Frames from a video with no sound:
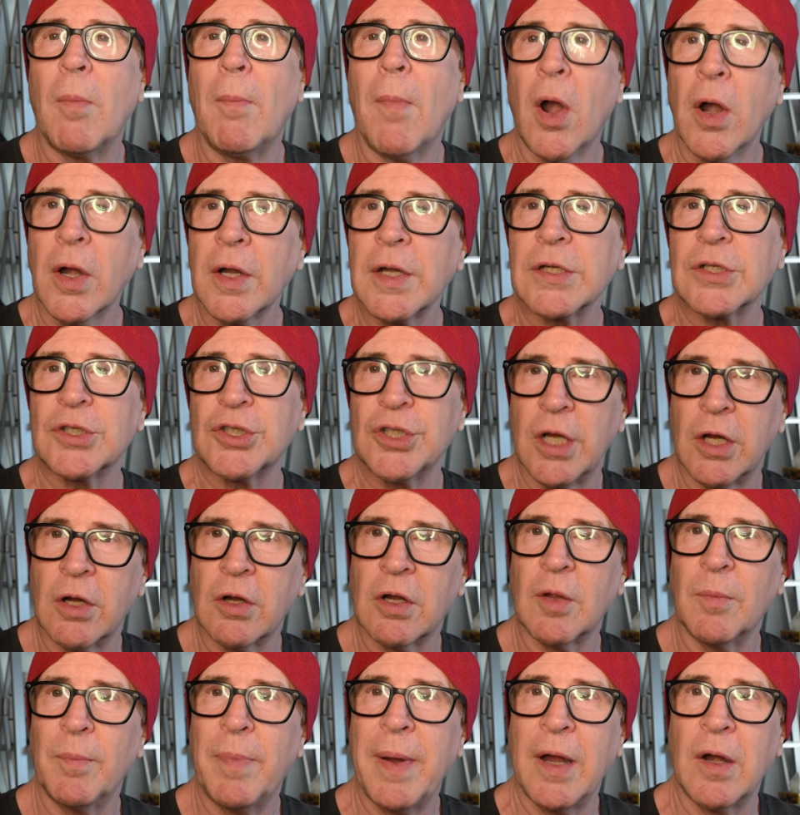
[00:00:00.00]
market share
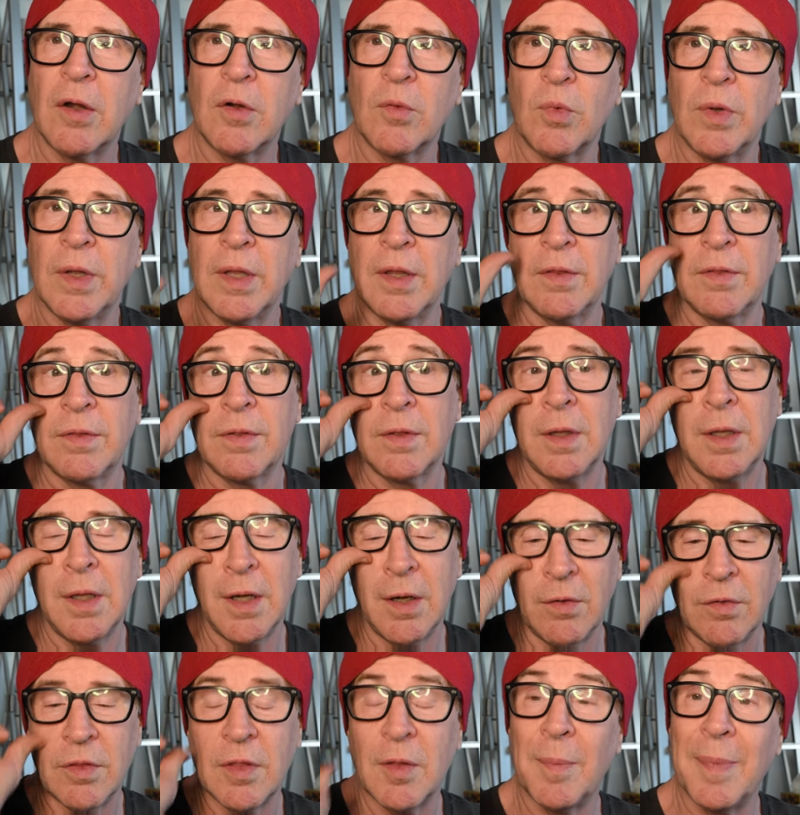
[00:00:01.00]
compared with, you
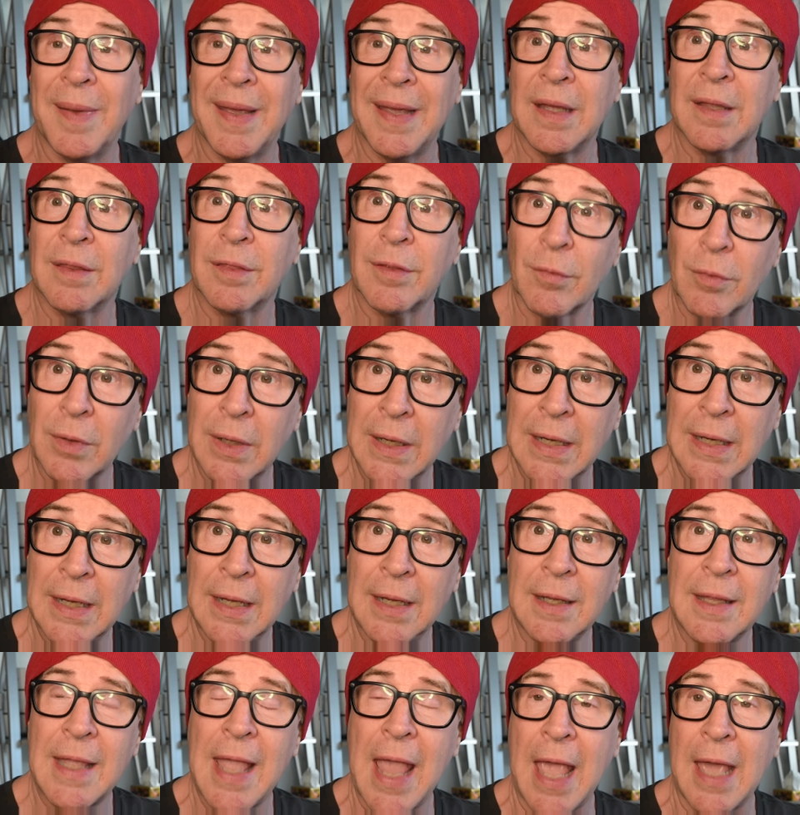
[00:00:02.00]
know, the big
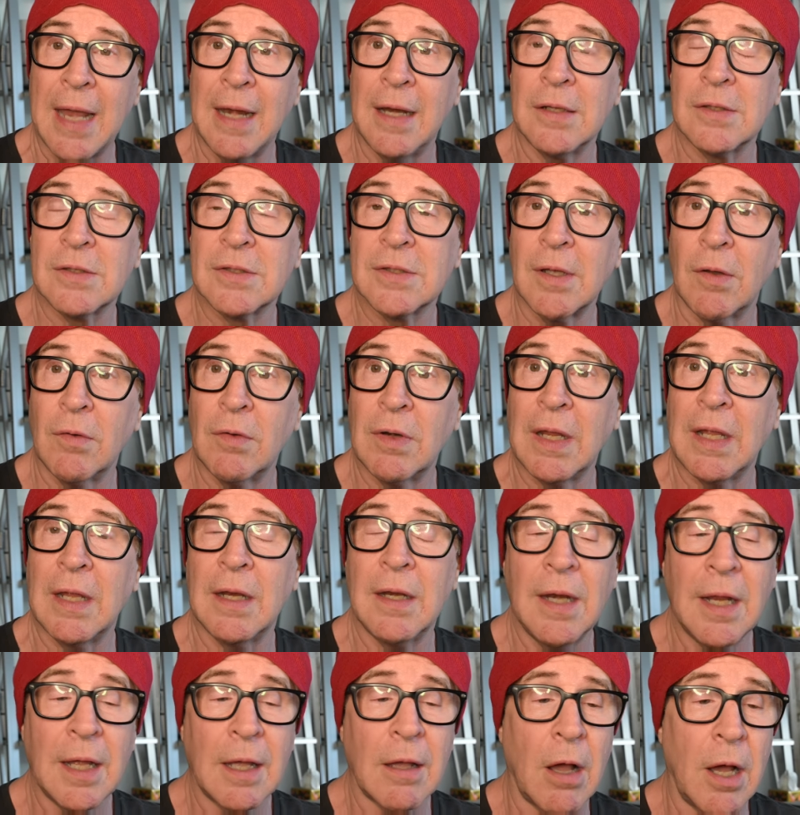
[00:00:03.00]
three, Canon, Sony,
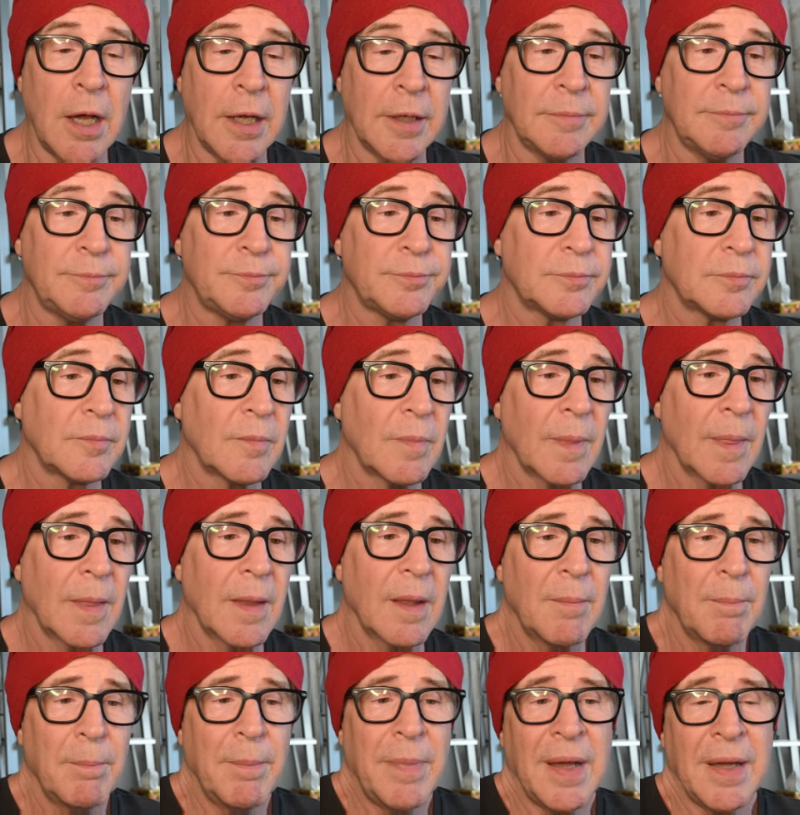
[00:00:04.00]
and Nikon,
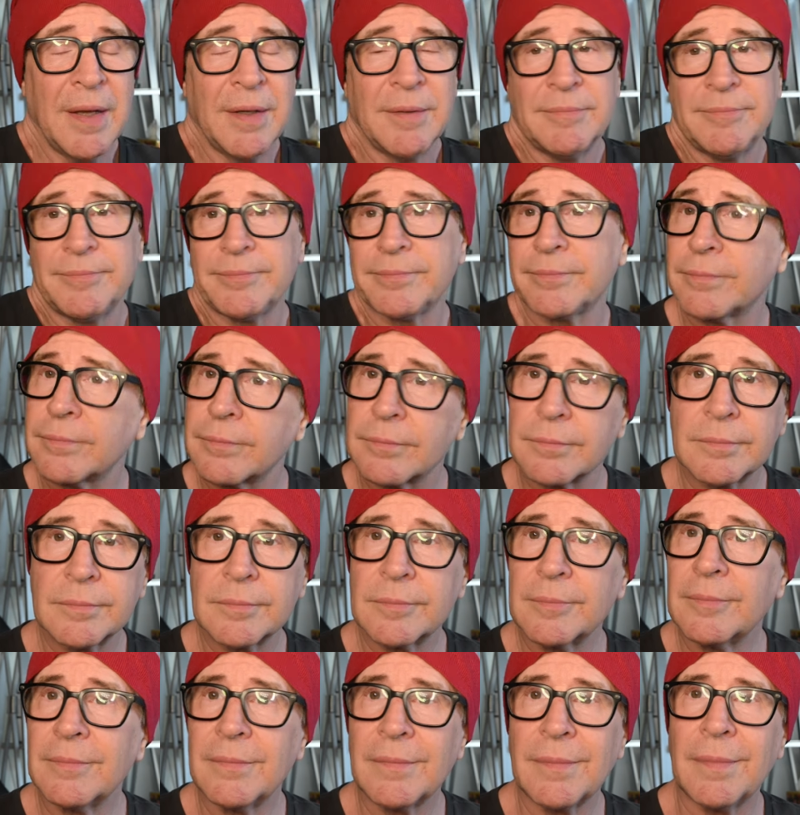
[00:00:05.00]
but
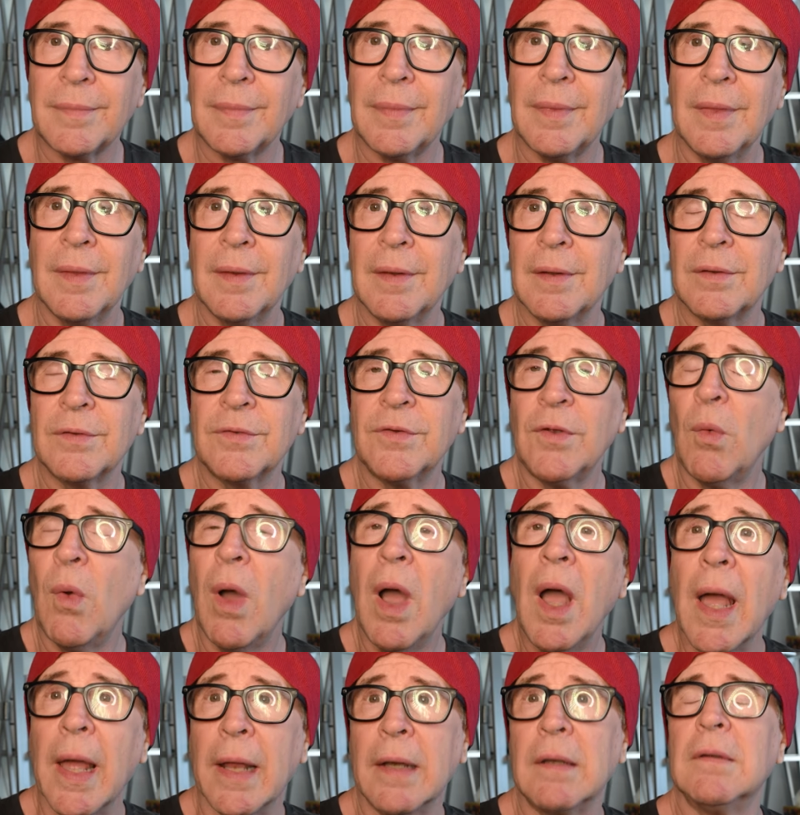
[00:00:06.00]
so
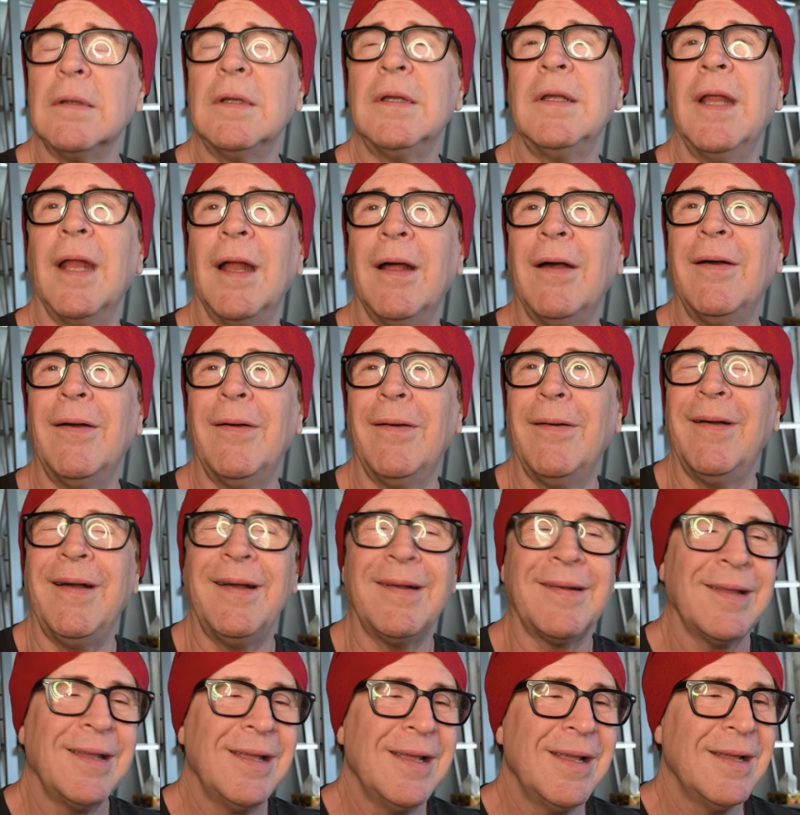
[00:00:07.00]
what? You
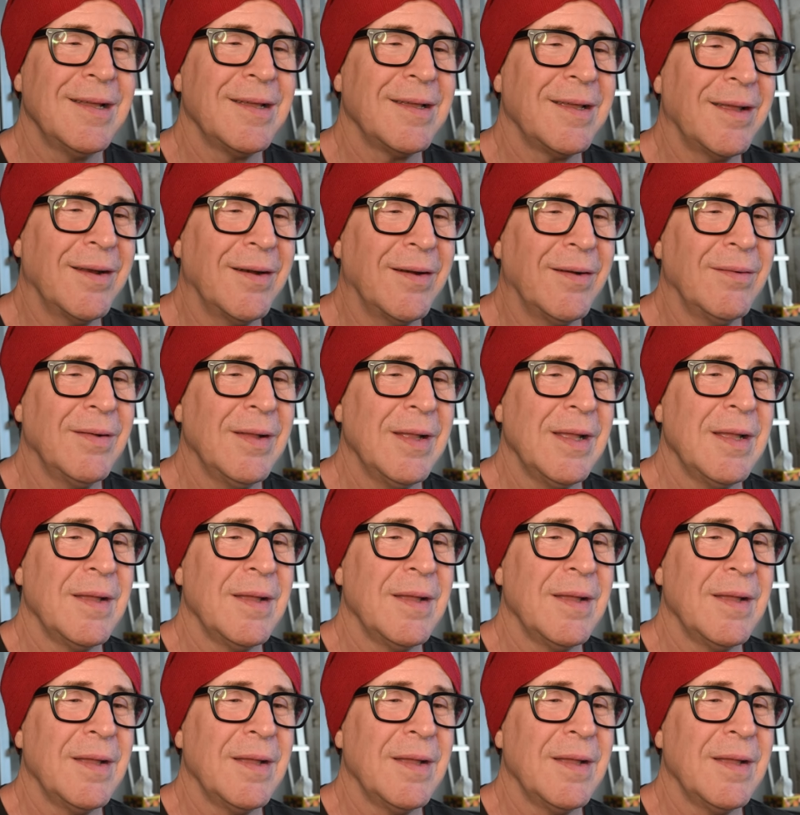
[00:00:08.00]
know,